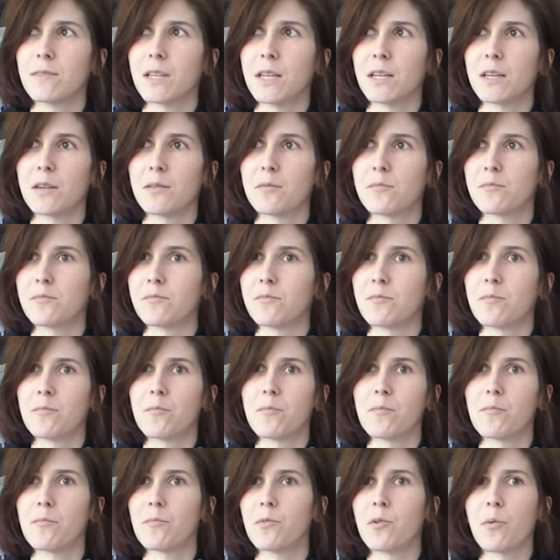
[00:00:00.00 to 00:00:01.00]
in
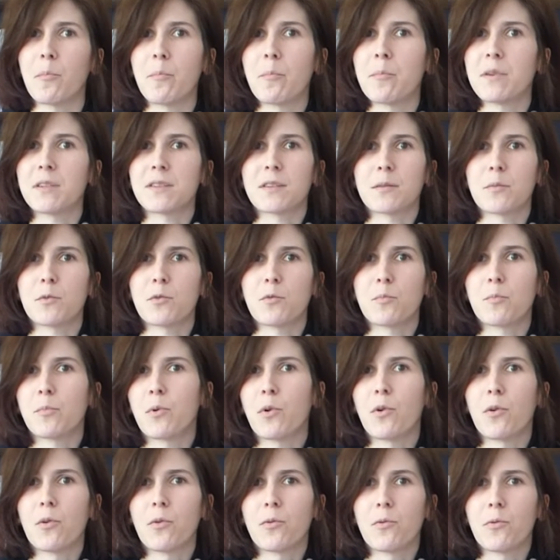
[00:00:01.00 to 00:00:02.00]
a
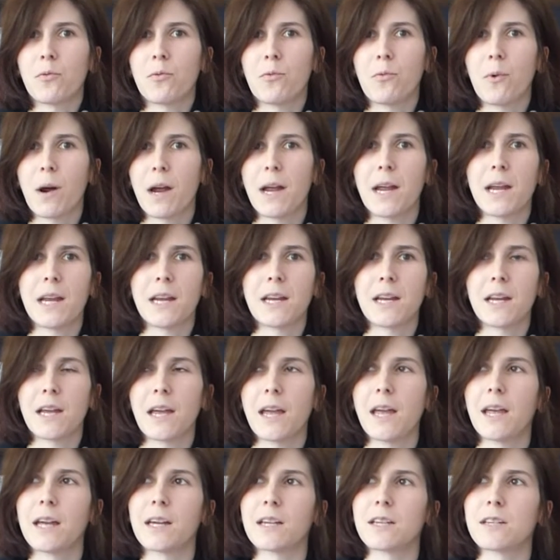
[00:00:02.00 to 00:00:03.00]
miserable way
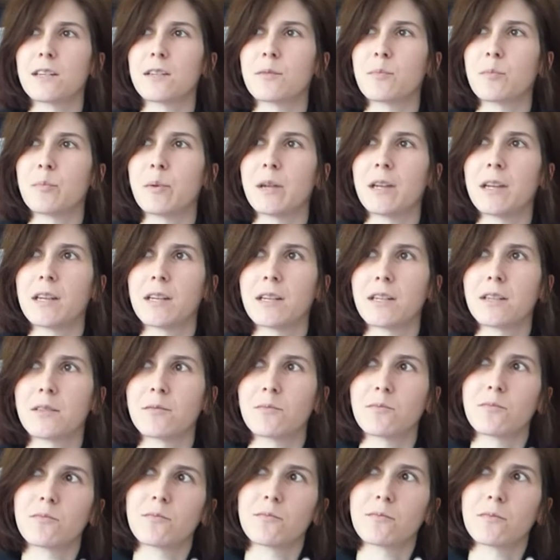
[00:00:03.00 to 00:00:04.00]
and
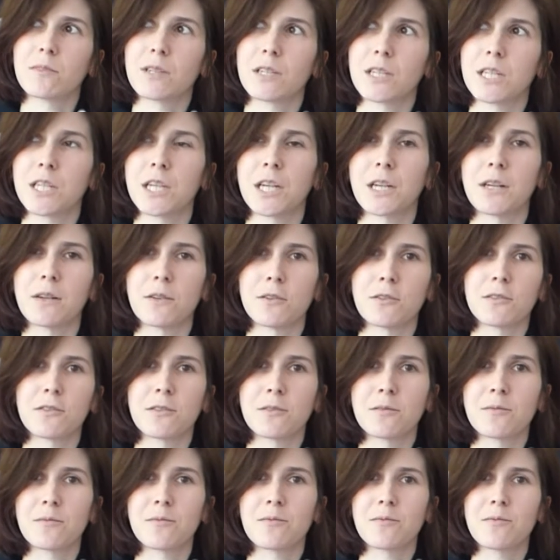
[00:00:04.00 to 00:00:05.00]
being killed
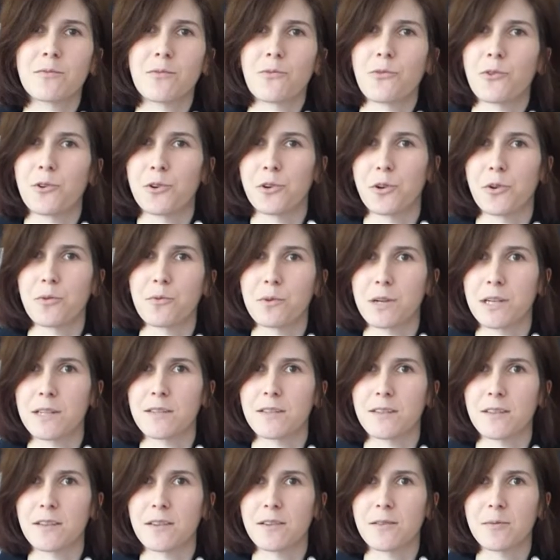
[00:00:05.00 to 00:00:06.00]
for no
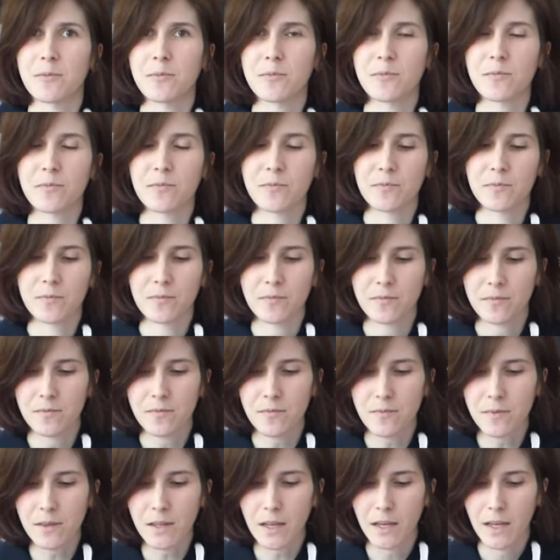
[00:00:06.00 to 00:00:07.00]
reason?
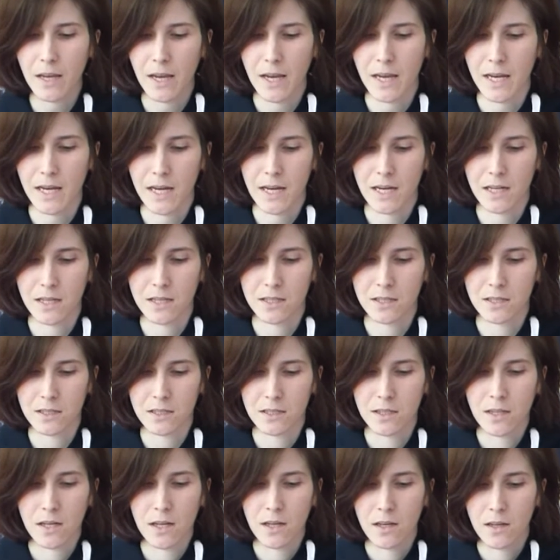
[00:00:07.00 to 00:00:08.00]
And
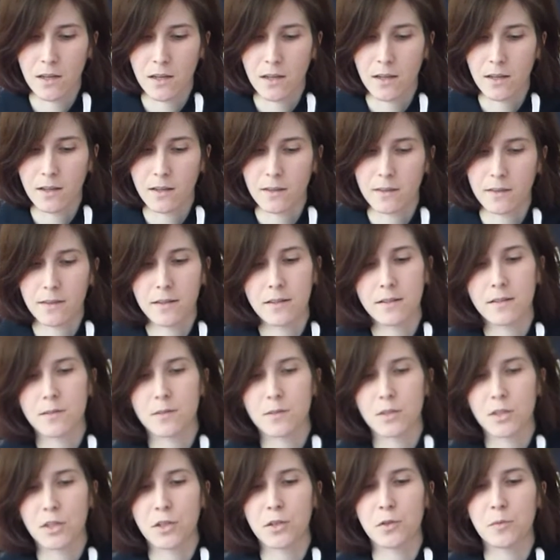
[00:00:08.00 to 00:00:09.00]

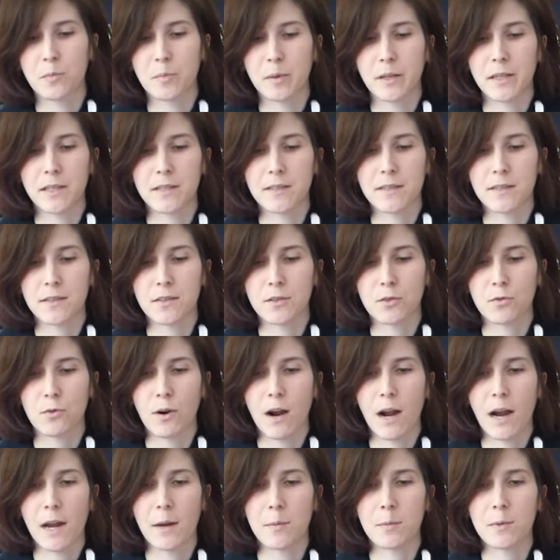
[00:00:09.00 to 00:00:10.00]
this could be
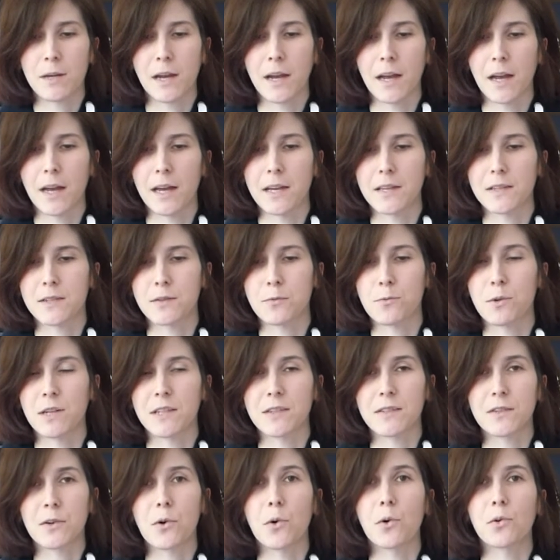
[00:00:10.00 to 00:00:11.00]
described as
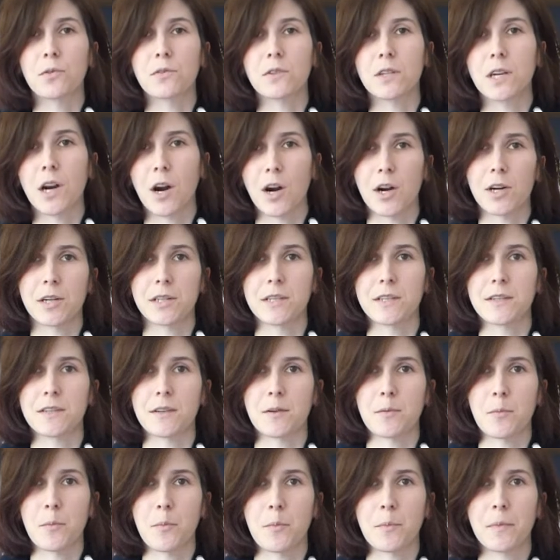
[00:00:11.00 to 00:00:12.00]
what's called
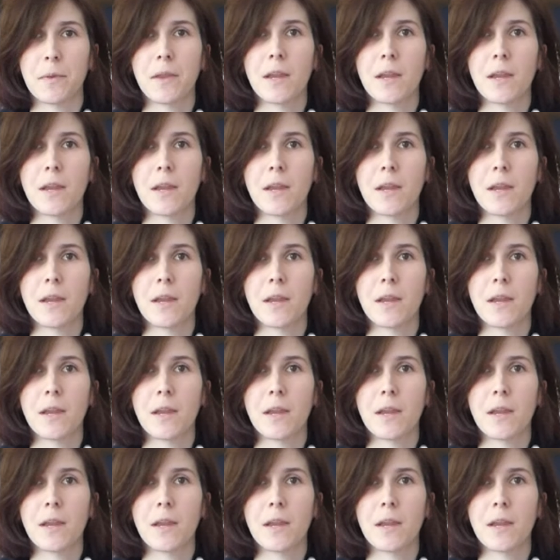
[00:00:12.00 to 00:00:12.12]
carnism,